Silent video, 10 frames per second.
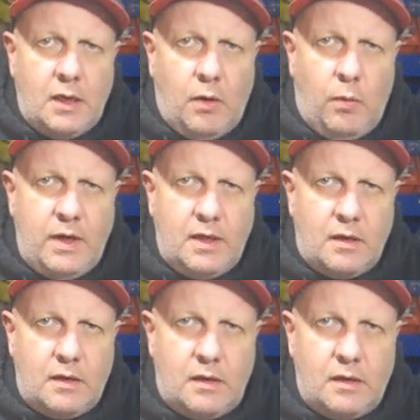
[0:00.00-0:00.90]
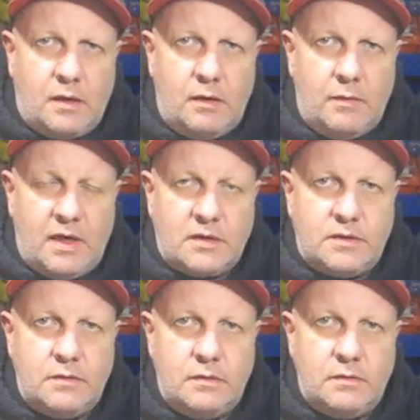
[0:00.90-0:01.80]
We are going back
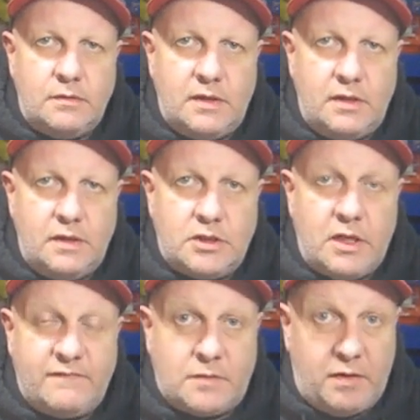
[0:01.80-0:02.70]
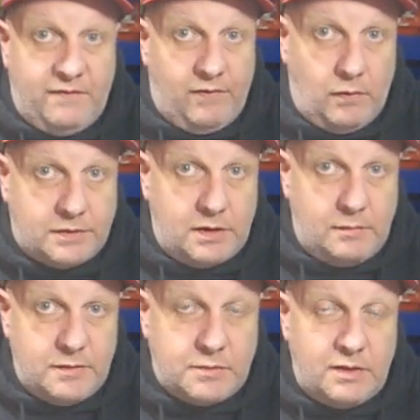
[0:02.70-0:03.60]
to the Shaftsbury floor toms.